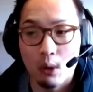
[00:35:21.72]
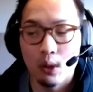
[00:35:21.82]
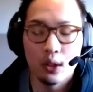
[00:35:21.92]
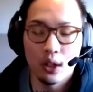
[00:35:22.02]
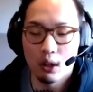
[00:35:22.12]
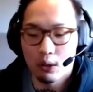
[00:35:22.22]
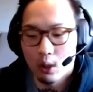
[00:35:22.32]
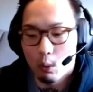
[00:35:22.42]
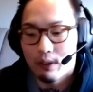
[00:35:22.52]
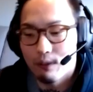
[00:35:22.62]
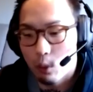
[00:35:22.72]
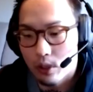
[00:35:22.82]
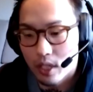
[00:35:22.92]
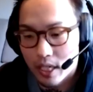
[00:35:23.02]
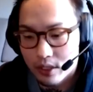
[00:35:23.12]
no, no, no, no. With
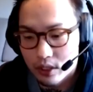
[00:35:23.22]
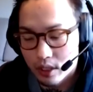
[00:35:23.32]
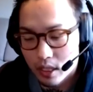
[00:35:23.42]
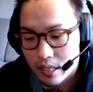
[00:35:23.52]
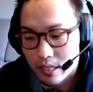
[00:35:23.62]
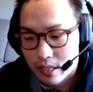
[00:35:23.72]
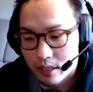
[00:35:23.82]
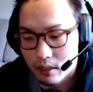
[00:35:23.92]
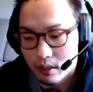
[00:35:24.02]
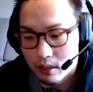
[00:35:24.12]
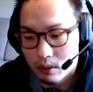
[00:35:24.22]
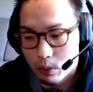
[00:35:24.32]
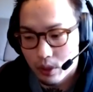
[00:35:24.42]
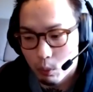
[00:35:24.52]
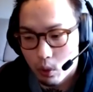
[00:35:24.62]
Fortnite, uh,
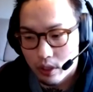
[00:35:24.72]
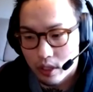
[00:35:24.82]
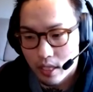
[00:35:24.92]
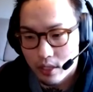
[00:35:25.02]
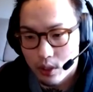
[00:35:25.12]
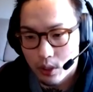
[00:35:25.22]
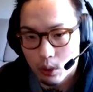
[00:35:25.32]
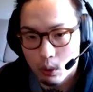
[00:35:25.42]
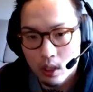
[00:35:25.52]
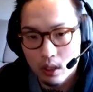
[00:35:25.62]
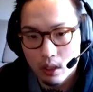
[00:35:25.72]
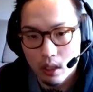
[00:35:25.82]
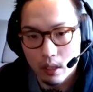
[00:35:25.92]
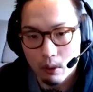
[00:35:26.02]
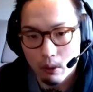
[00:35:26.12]
with the work that I do,
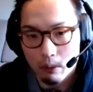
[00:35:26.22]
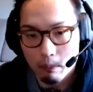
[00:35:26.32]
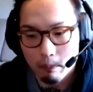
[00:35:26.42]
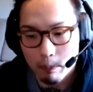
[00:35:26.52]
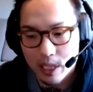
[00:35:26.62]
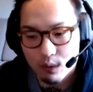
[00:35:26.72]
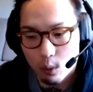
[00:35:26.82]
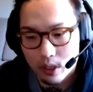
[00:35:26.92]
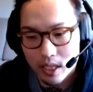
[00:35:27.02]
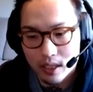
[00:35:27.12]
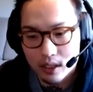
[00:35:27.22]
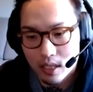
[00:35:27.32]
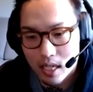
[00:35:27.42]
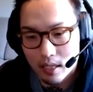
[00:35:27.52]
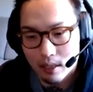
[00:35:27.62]
uh, because Fortnite's
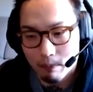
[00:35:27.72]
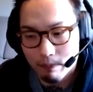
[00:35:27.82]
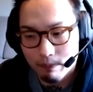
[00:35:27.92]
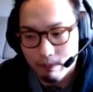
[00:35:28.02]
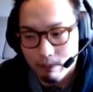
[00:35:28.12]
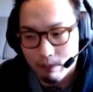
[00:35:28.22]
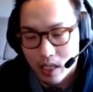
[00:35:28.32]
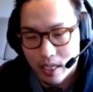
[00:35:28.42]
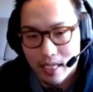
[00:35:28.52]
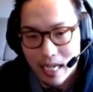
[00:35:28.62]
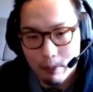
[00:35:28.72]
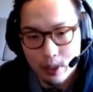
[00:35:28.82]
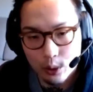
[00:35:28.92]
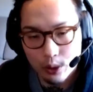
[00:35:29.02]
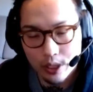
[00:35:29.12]
not a not a game in a
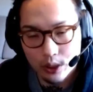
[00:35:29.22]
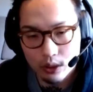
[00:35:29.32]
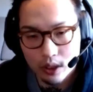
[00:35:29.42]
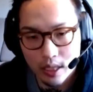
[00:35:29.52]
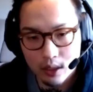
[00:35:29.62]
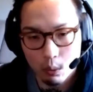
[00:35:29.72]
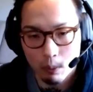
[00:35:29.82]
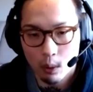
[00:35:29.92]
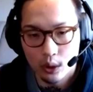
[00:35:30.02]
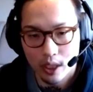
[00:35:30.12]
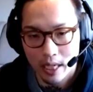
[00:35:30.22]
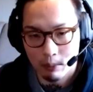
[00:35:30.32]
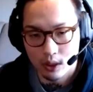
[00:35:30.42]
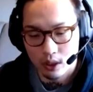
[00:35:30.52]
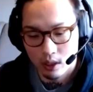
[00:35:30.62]
traditional sense, where most
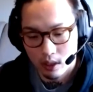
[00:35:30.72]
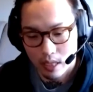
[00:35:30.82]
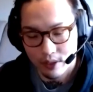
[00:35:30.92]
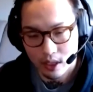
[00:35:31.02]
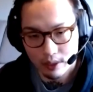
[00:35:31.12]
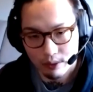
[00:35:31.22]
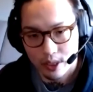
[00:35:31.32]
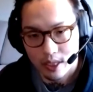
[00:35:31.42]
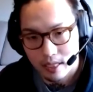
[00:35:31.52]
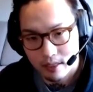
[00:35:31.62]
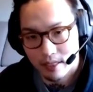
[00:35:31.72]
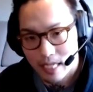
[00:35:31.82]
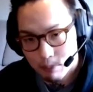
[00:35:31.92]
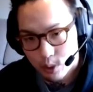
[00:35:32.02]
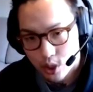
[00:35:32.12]
games have a delivery date and the
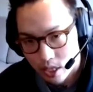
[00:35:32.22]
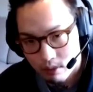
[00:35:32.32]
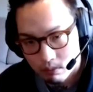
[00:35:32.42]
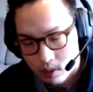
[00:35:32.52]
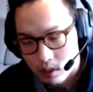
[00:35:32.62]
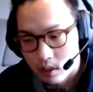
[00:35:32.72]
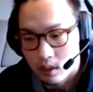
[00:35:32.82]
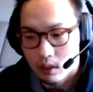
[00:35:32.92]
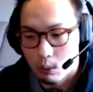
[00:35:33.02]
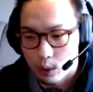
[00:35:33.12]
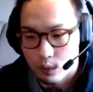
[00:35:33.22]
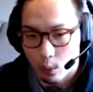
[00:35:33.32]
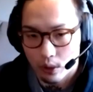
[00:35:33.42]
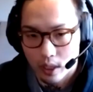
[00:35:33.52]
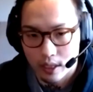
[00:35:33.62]
game's done. Whereas
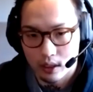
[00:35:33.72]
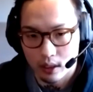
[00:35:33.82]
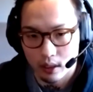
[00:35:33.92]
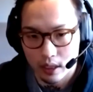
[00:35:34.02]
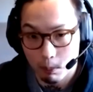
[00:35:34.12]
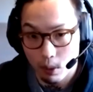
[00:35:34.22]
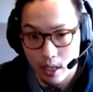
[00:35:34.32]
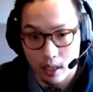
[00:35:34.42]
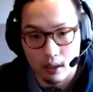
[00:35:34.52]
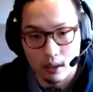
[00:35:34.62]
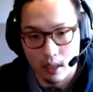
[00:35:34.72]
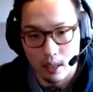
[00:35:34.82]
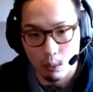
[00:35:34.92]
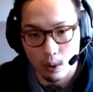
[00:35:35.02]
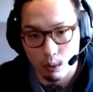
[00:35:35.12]
Fortnite's a, it's a product,
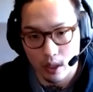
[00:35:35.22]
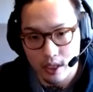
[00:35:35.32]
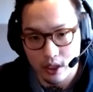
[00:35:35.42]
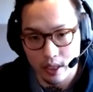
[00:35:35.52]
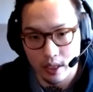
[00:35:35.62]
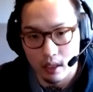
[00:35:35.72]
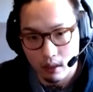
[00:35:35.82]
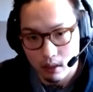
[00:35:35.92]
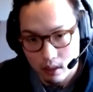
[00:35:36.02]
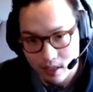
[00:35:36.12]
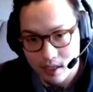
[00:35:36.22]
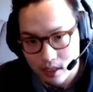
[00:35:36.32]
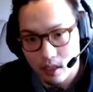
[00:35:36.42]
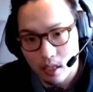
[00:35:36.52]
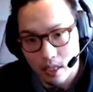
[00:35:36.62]
and we're releasing
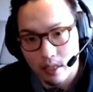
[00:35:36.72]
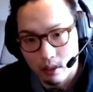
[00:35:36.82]
consistently,